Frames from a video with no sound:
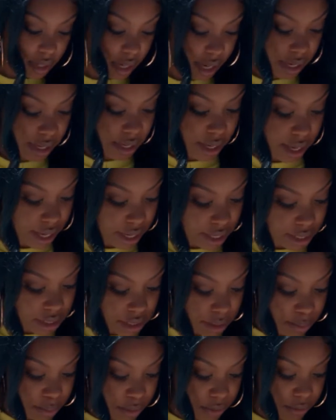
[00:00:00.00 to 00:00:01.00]
I
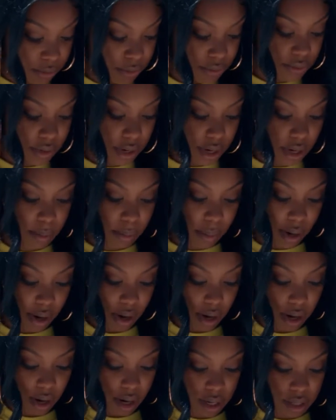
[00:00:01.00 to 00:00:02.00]
kind of prefer my
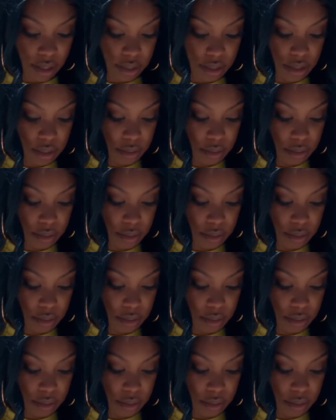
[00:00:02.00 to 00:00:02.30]
art